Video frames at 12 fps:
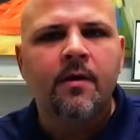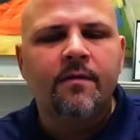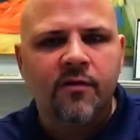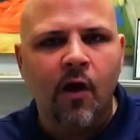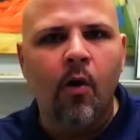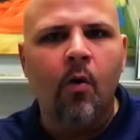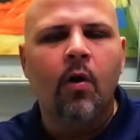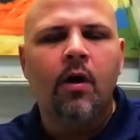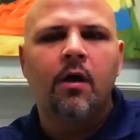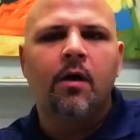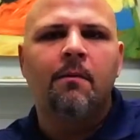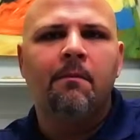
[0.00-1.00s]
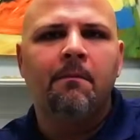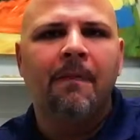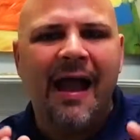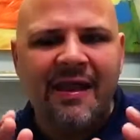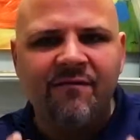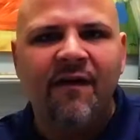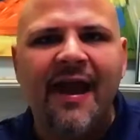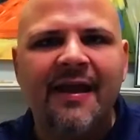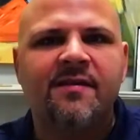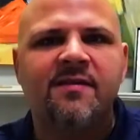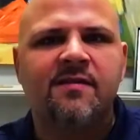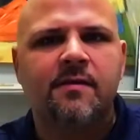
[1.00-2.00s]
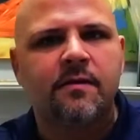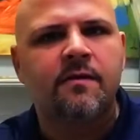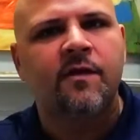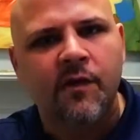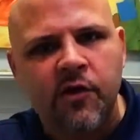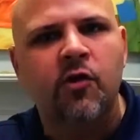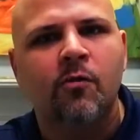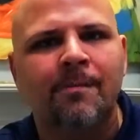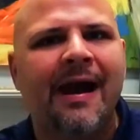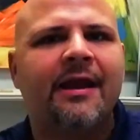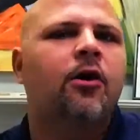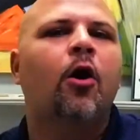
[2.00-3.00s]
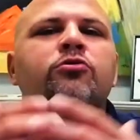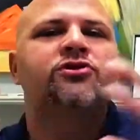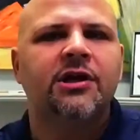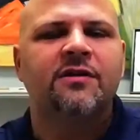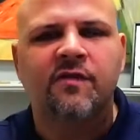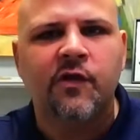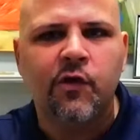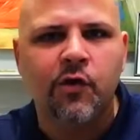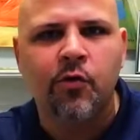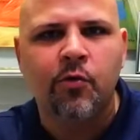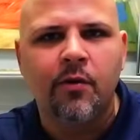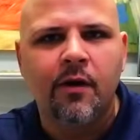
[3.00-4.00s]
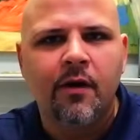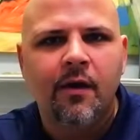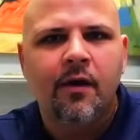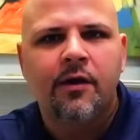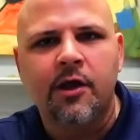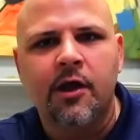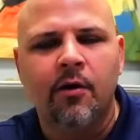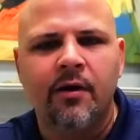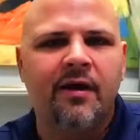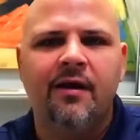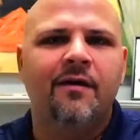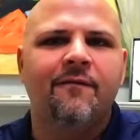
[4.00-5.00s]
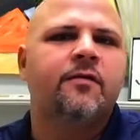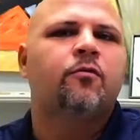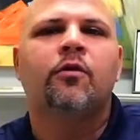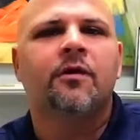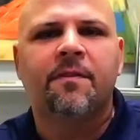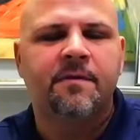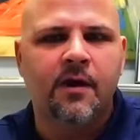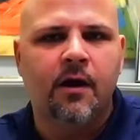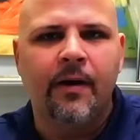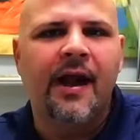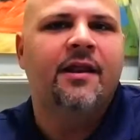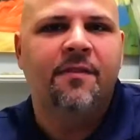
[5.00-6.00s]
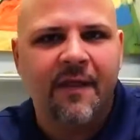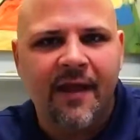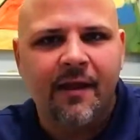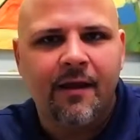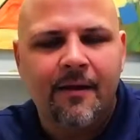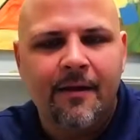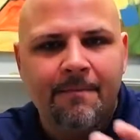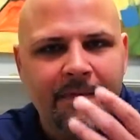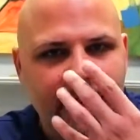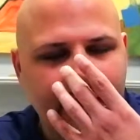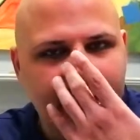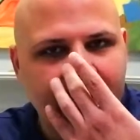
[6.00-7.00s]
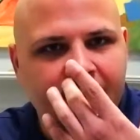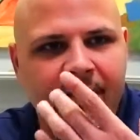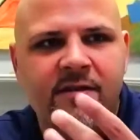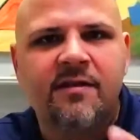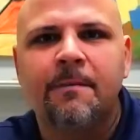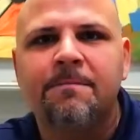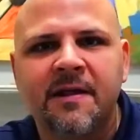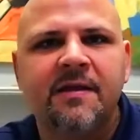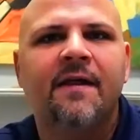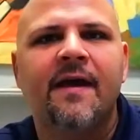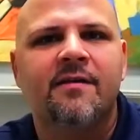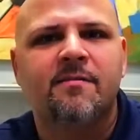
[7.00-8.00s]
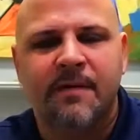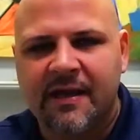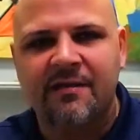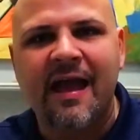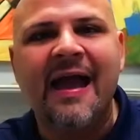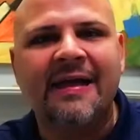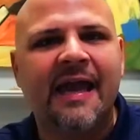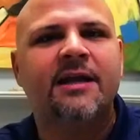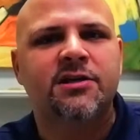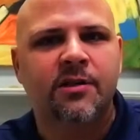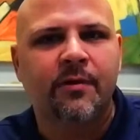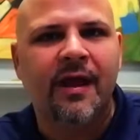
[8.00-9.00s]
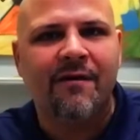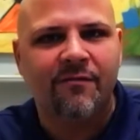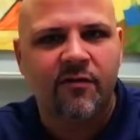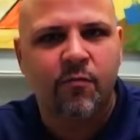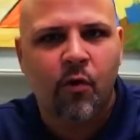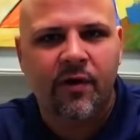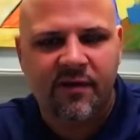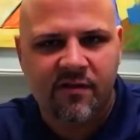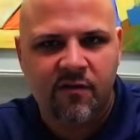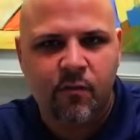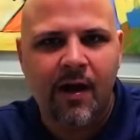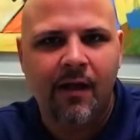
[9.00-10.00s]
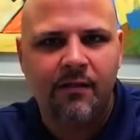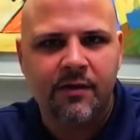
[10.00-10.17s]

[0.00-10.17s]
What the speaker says: So my advice to you, my coaching to you, if it's worth, anything, is simply this, because I occasionally will have those mornings as well.